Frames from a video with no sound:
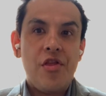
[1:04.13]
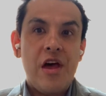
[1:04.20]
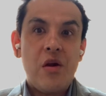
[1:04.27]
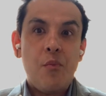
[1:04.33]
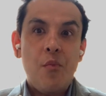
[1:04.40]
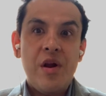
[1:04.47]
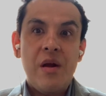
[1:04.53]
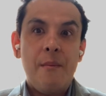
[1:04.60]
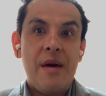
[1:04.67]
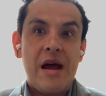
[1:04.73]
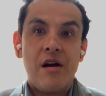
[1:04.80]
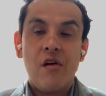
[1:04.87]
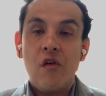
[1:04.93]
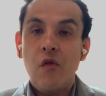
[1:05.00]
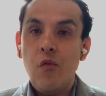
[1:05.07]
that in a
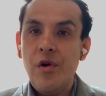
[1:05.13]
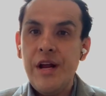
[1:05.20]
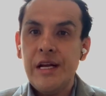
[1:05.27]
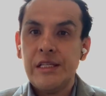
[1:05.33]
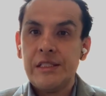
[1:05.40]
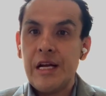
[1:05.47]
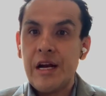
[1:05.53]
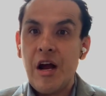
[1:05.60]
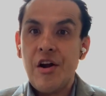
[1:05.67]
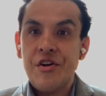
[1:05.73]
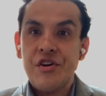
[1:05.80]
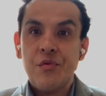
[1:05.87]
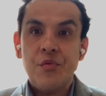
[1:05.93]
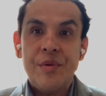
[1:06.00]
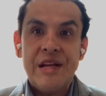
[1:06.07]
matter of weeks, the
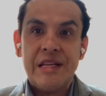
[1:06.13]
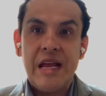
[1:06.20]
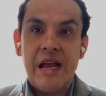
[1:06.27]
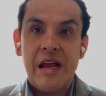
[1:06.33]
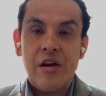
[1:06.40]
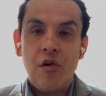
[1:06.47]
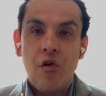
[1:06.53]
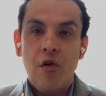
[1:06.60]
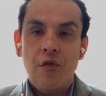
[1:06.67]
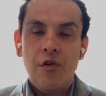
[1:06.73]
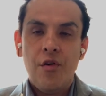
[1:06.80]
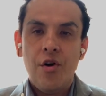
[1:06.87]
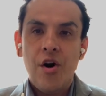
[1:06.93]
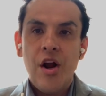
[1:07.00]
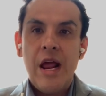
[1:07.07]
country would be taken
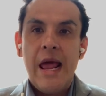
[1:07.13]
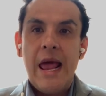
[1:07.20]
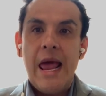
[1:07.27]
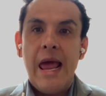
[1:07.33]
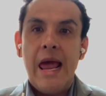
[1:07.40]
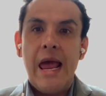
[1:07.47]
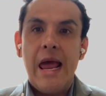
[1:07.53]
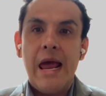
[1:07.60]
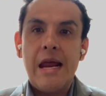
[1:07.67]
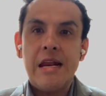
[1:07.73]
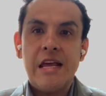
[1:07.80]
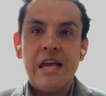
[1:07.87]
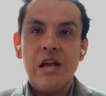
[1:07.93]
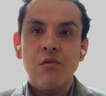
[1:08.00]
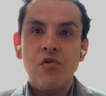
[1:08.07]
over and
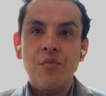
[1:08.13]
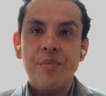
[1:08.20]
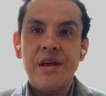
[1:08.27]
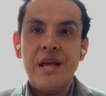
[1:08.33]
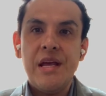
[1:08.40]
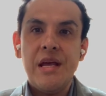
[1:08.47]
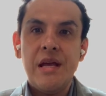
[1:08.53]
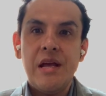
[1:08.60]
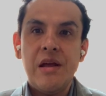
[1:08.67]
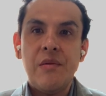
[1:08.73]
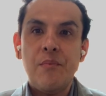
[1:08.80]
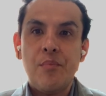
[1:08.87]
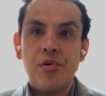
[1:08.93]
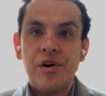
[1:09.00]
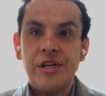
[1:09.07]
he would be
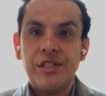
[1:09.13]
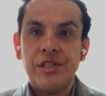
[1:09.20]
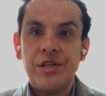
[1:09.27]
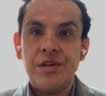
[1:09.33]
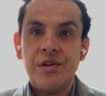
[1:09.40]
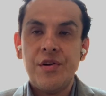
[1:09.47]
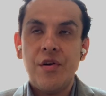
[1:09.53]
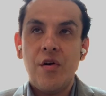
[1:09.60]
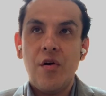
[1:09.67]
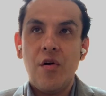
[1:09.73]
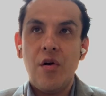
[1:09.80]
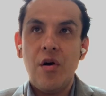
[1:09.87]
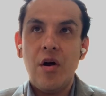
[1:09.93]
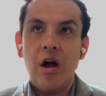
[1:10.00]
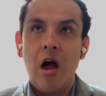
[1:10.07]
imprisoned
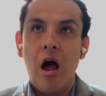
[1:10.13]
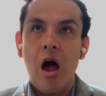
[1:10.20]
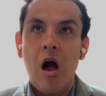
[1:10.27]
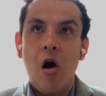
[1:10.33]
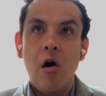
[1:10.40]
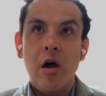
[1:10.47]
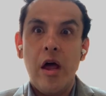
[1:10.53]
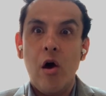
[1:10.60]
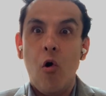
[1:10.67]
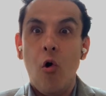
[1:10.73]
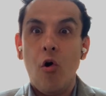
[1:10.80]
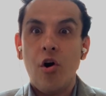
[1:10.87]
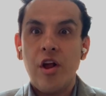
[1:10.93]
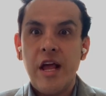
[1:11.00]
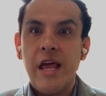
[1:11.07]

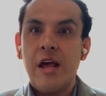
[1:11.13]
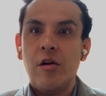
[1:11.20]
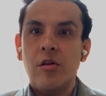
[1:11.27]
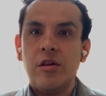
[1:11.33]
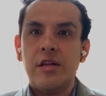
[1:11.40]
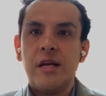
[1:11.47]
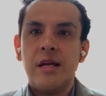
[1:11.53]
or killed.